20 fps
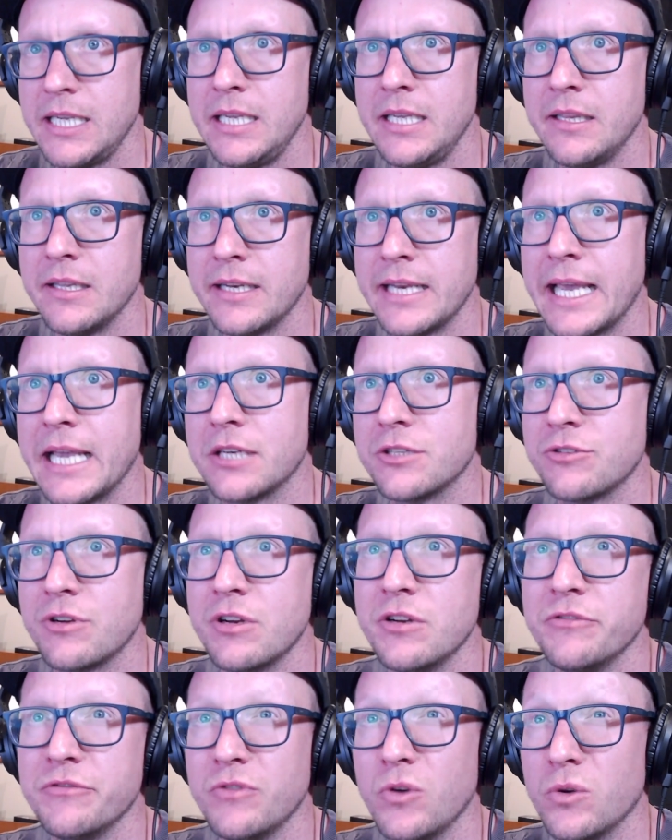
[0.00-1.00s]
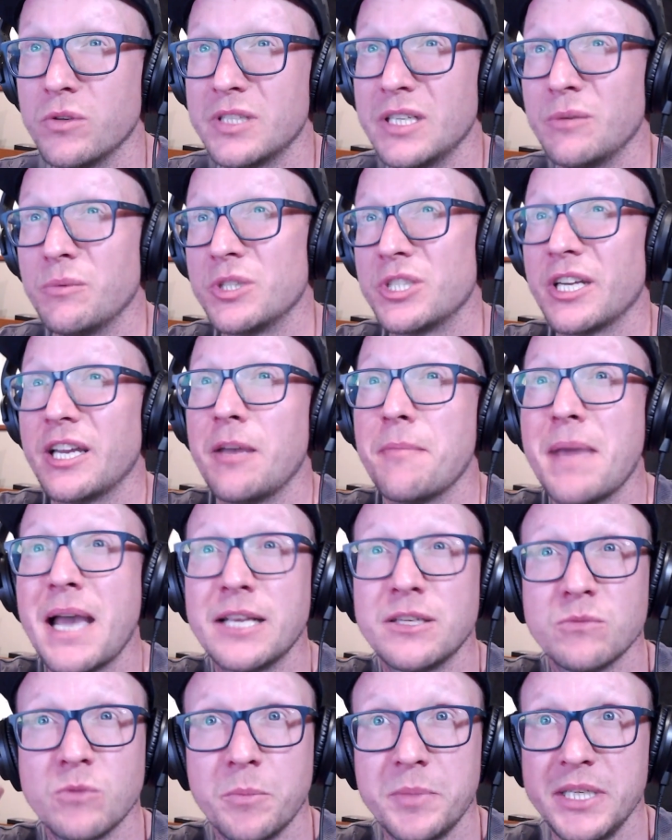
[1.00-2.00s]
the next round of voting, which I
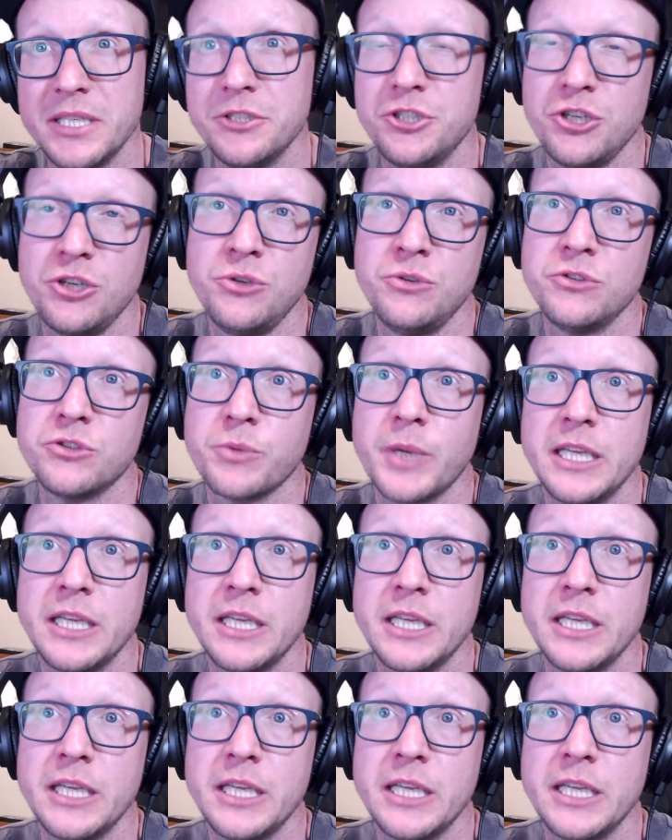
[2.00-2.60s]
imagine will be in June